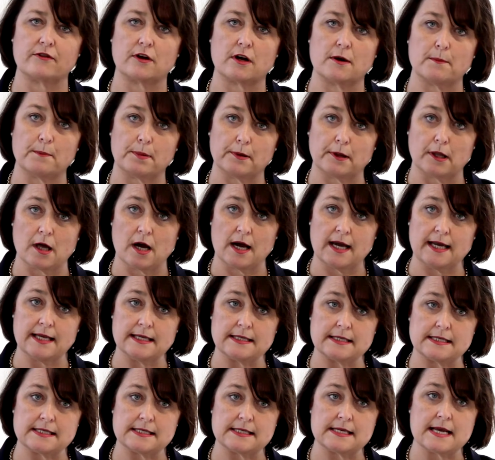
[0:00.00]

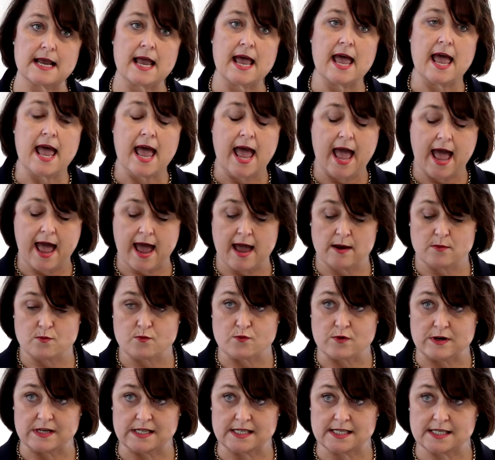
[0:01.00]
compliance and
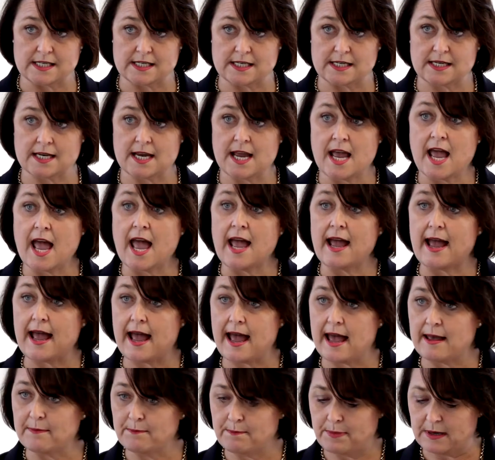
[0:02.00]
risk
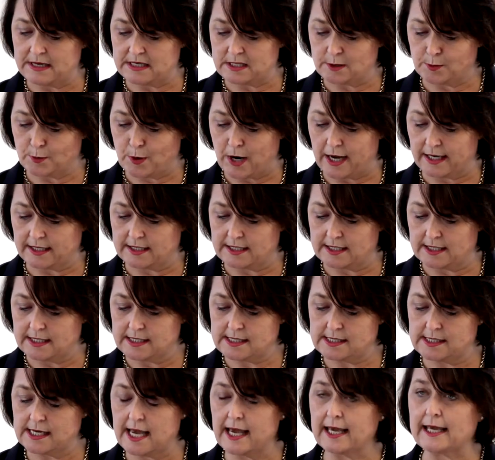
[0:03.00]
and best
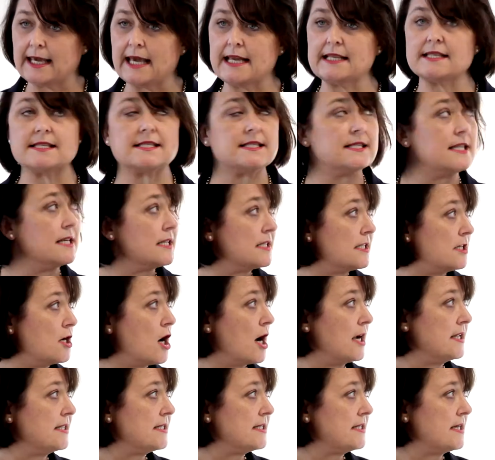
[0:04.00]
practice against this
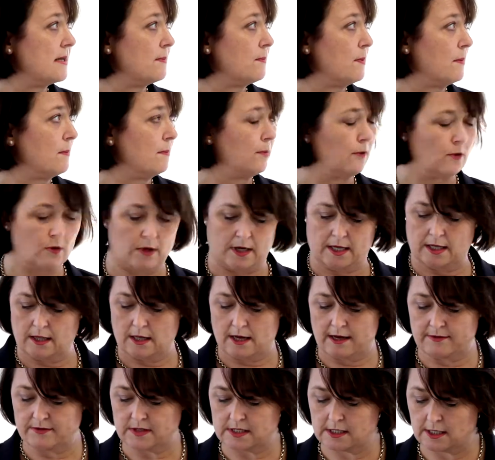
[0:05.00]
9-step employee
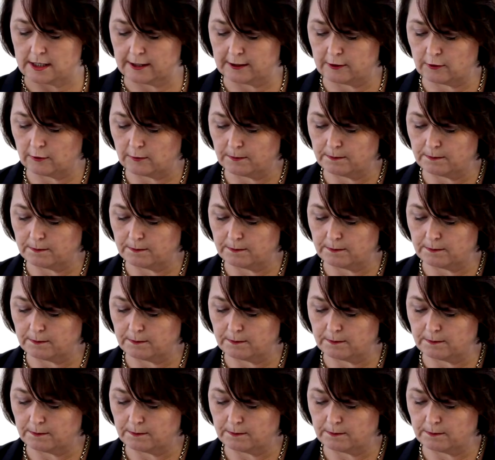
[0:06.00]
lifecycle